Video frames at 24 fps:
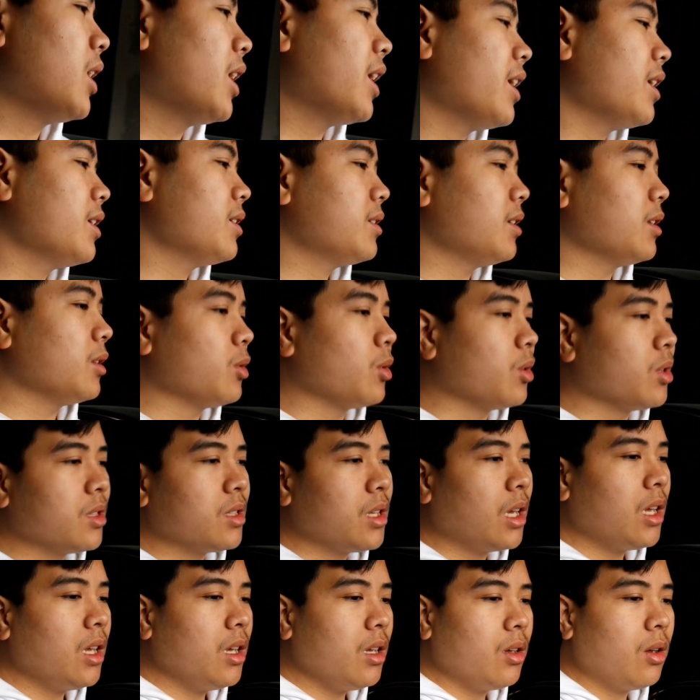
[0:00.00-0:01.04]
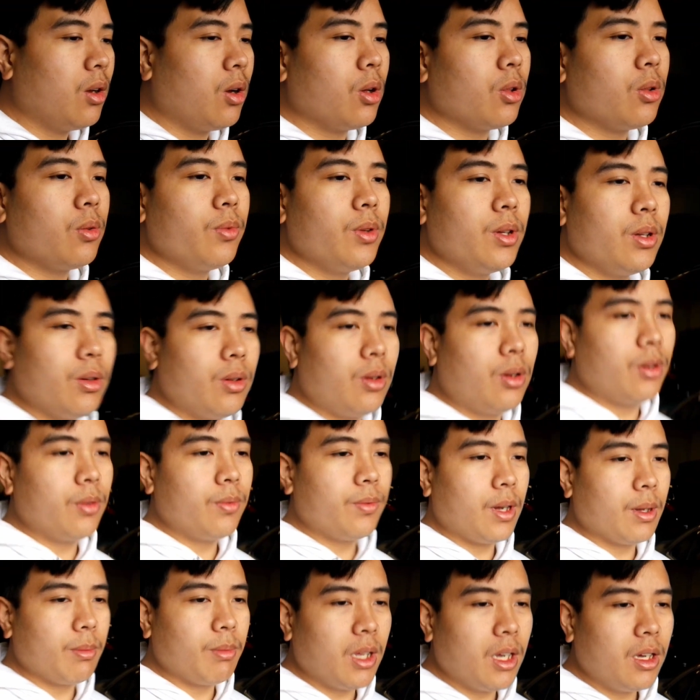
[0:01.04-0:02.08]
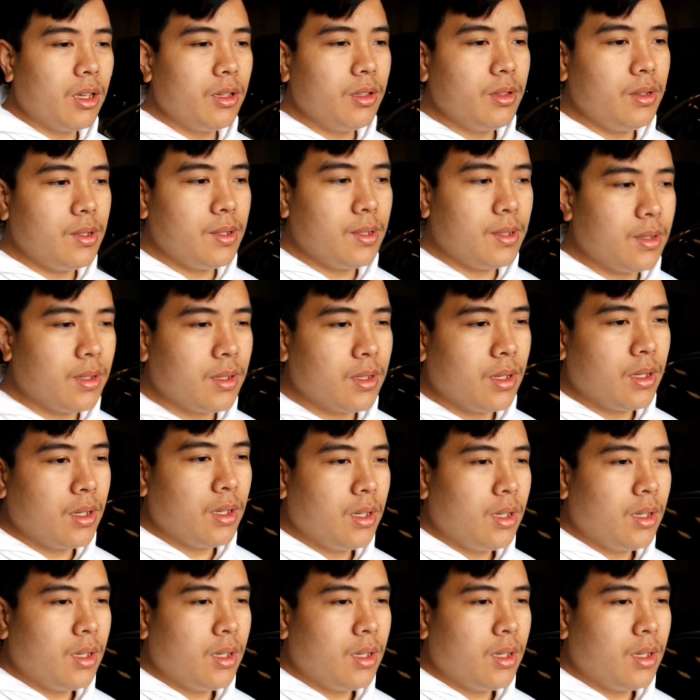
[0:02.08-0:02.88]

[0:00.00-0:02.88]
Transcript: gas into the tank, all of it, all 5 gallons.